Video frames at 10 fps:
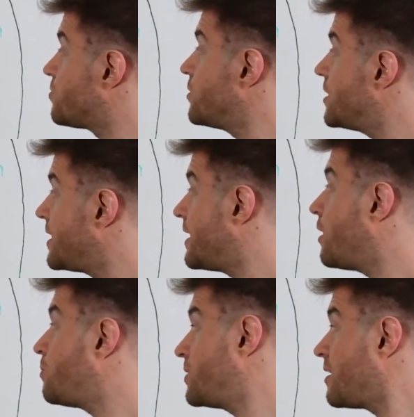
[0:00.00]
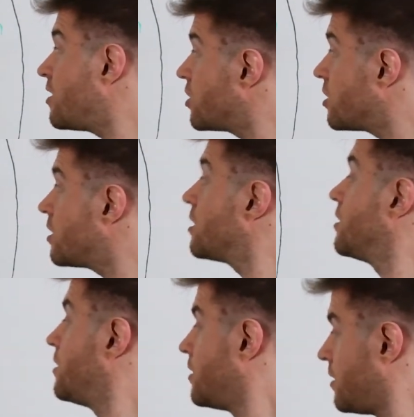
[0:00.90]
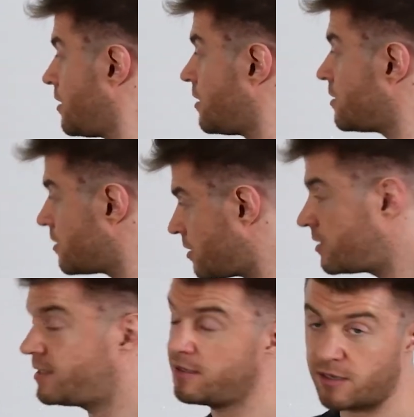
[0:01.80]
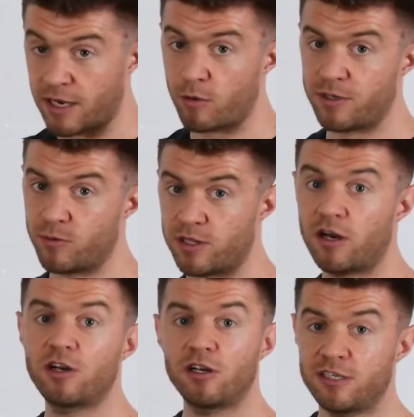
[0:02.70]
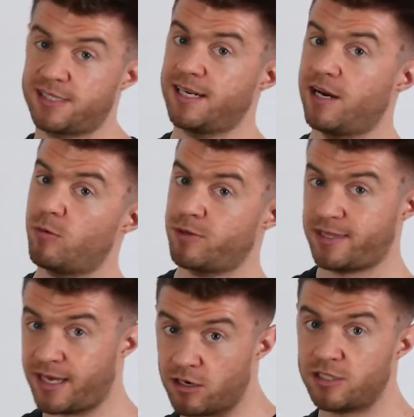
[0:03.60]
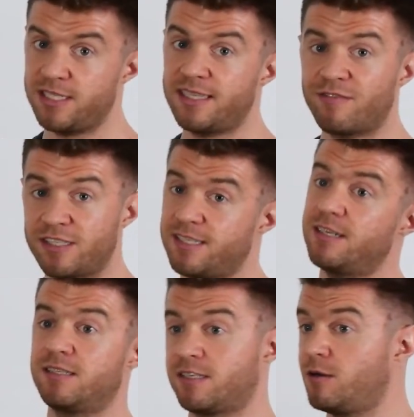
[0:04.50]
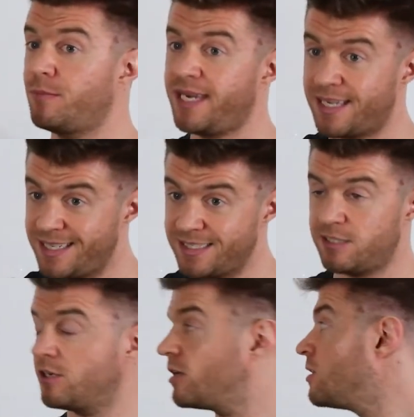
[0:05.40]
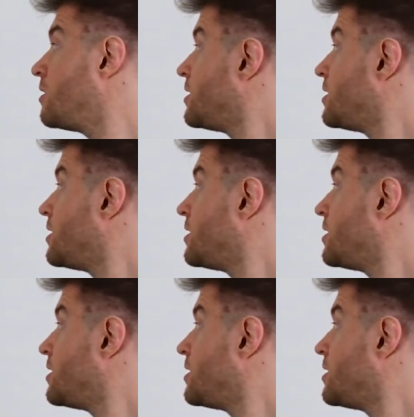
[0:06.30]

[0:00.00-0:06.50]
is really gonna help with hunger. Helping with hunger is gonna help with the energy deficit. It's gonna make it easier.